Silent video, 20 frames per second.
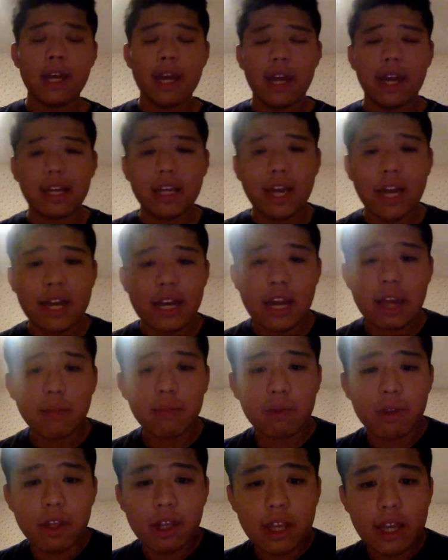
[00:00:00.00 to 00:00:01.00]
a kid
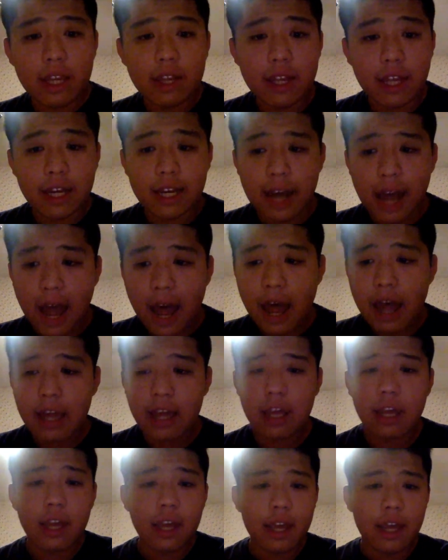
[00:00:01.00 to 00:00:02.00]
named Ethan Nye,
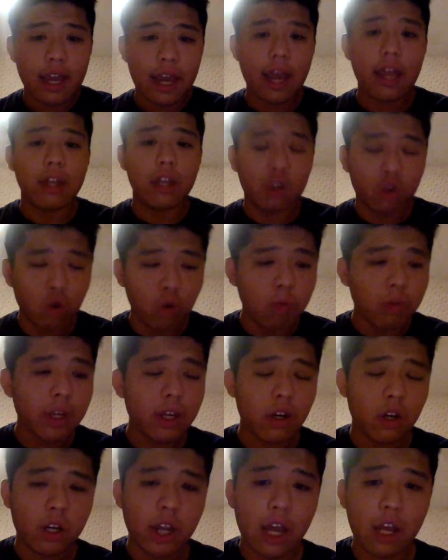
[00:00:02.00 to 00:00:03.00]
and the group
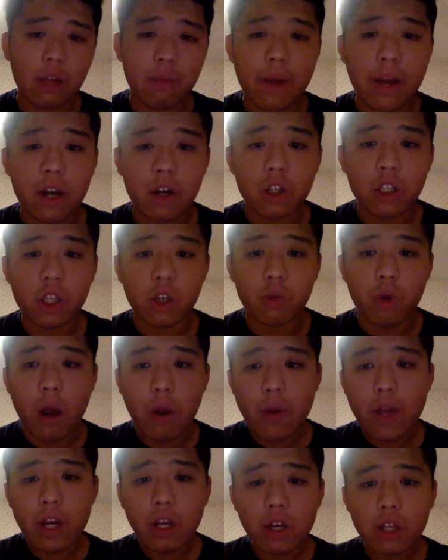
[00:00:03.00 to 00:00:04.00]
leader Caleb Anderson. Right,
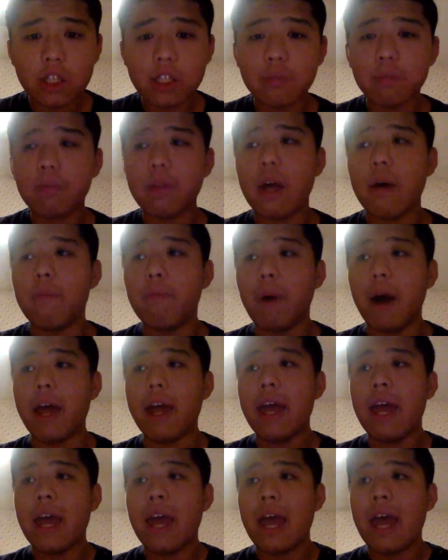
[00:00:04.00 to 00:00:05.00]
we had a good split, but
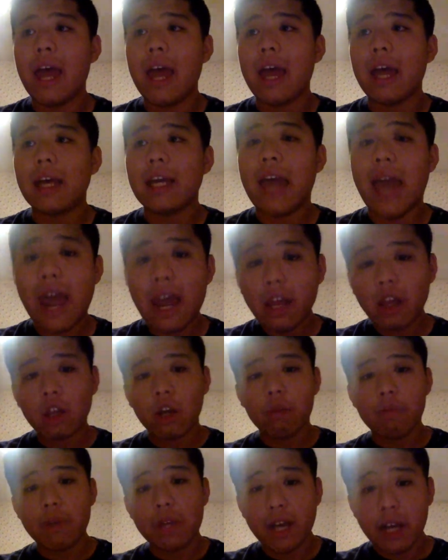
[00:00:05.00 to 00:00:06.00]

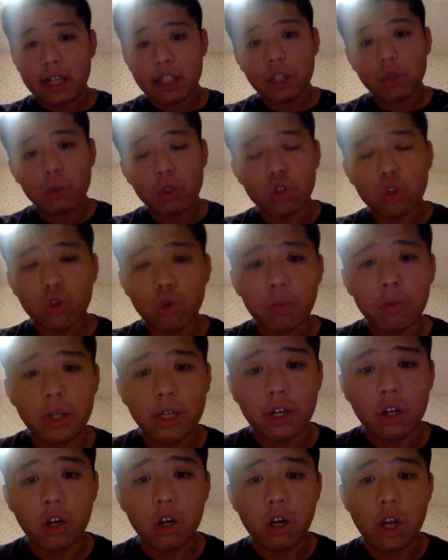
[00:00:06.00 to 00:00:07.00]
Caleb, because he was the group
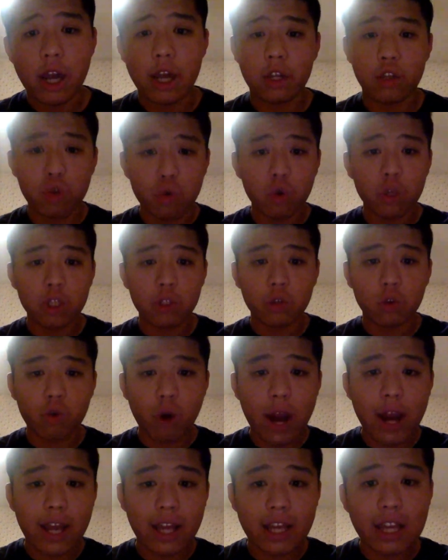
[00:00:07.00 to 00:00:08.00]
leader, and to his
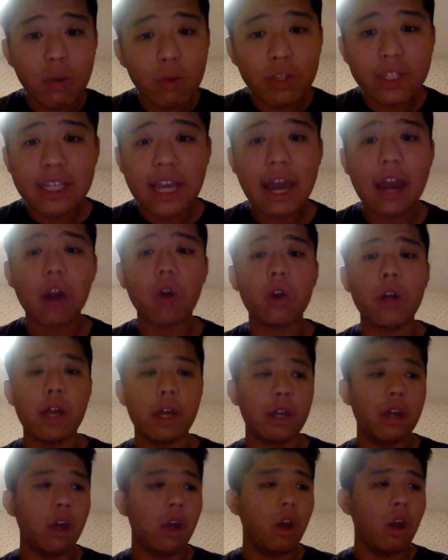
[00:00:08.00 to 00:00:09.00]
credit, he was
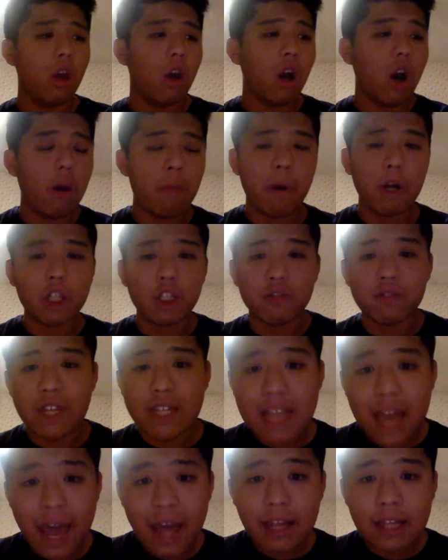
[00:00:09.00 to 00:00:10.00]
carrying a bunch of the
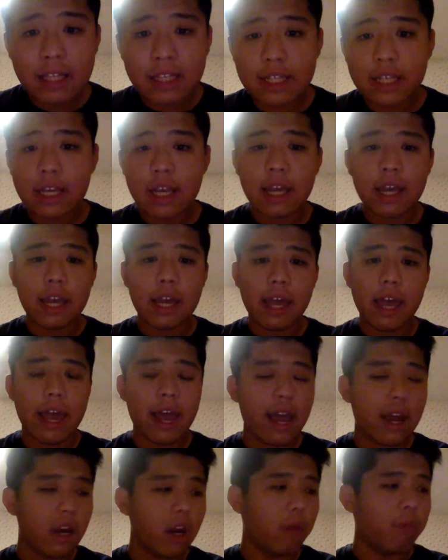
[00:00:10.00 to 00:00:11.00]
tents
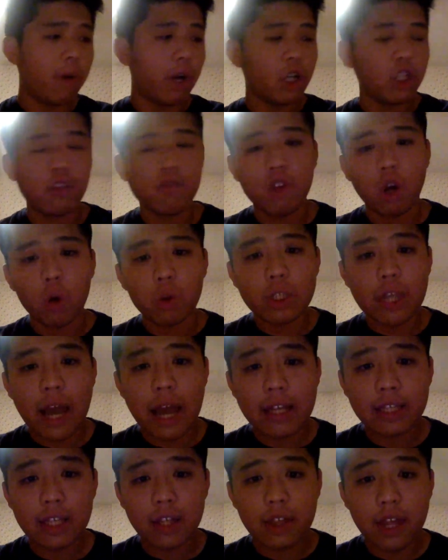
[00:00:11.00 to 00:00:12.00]
and a bunch of those
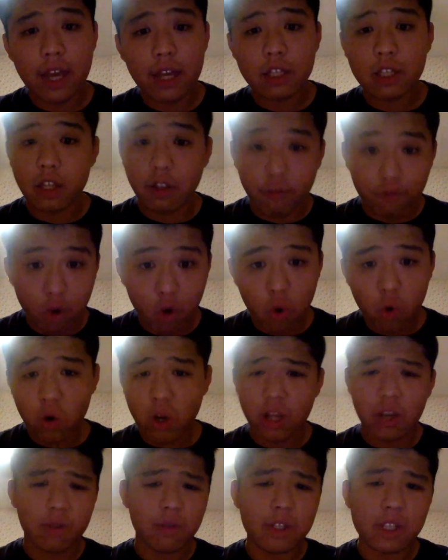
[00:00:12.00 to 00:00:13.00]
kinds of things, the food
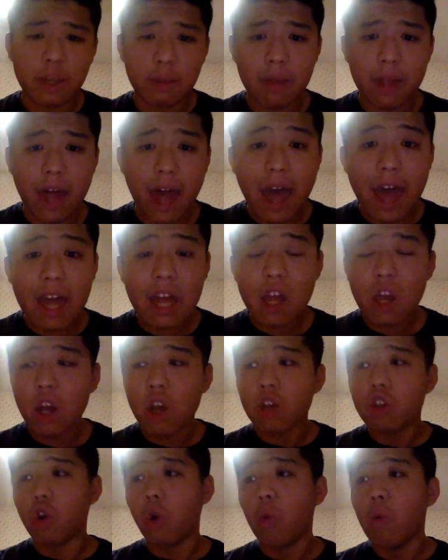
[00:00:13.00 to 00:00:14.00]
and some of that.
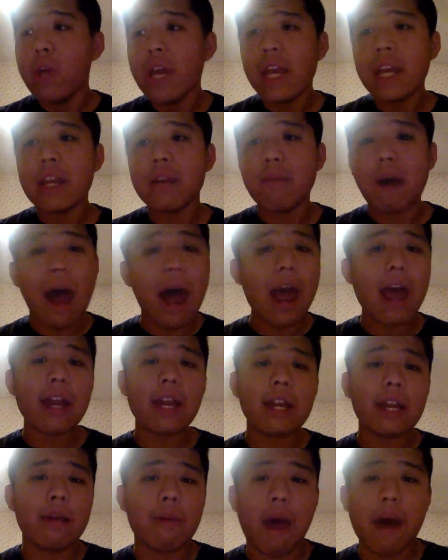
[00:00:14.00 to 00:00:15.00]
So we ended up, I
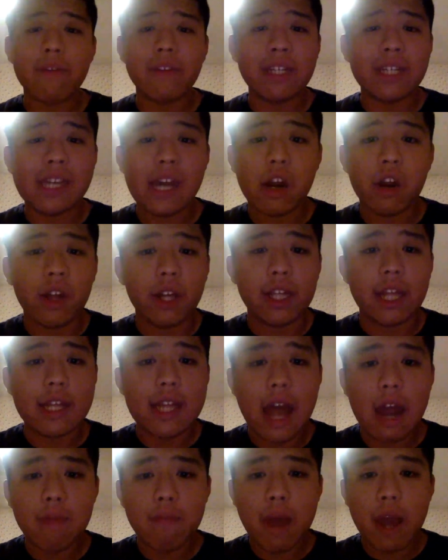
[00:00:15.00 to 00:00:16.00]
ended up having to carry like the
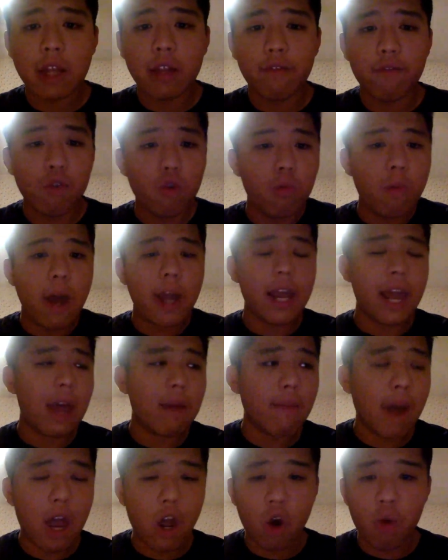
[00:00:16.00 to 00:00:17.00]
tent bag, the food bag, and
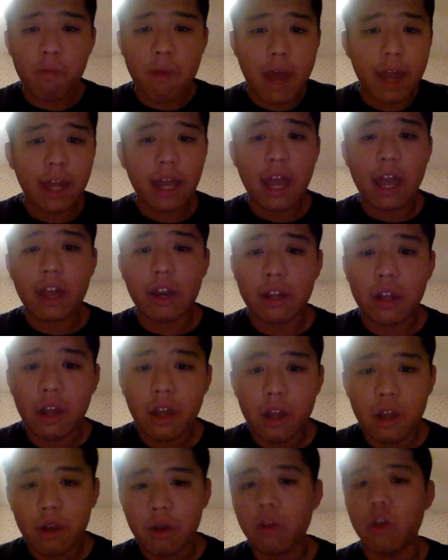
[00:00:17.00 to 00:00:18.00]
my own bag, and
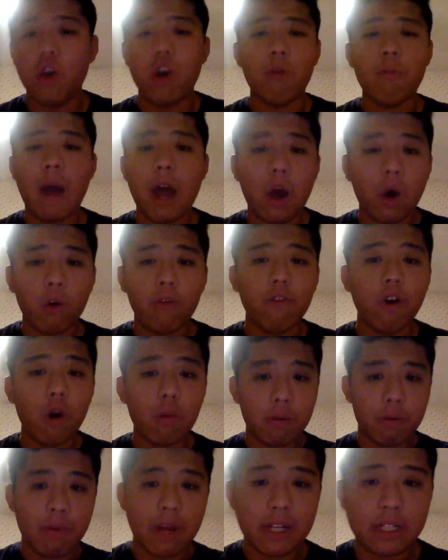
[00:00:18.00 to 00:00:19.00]
you know my own fault,
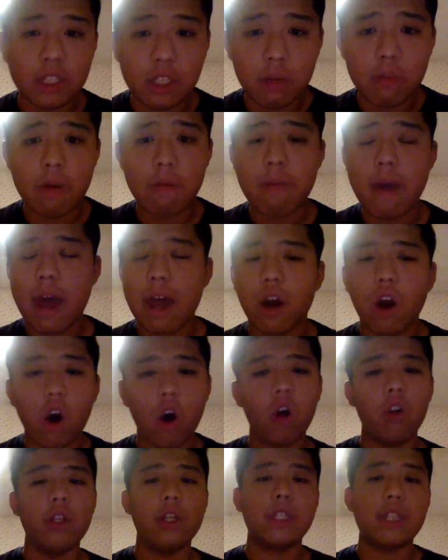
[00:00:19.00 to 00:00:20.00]
but my sleeping bag,
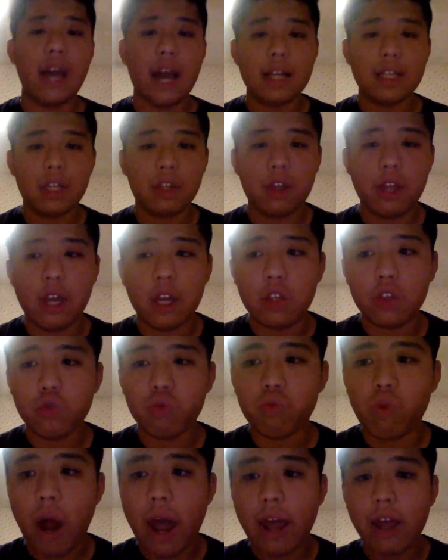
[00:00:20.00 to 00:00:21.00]
all these kinds of things,
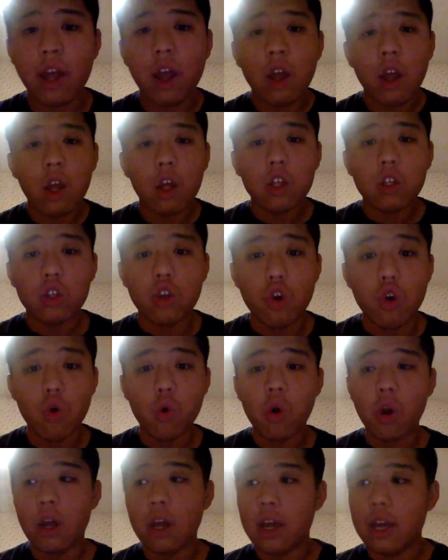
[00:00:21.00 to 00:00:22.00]
right?
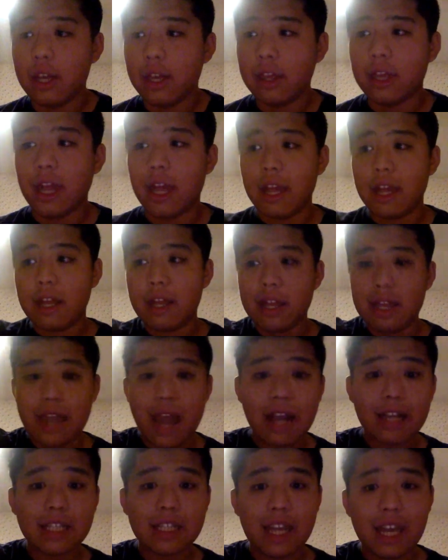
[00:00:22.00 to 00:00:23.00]
To the
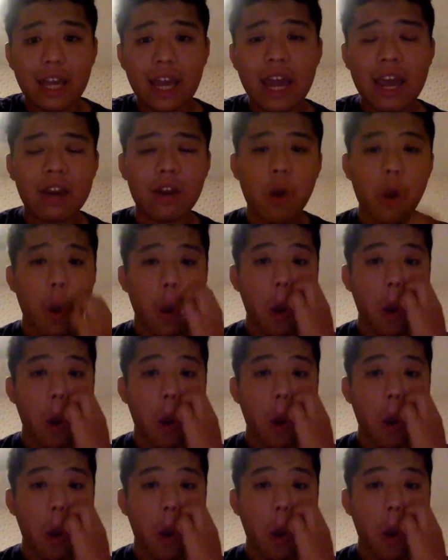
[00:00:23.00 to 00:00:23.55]
next thing, and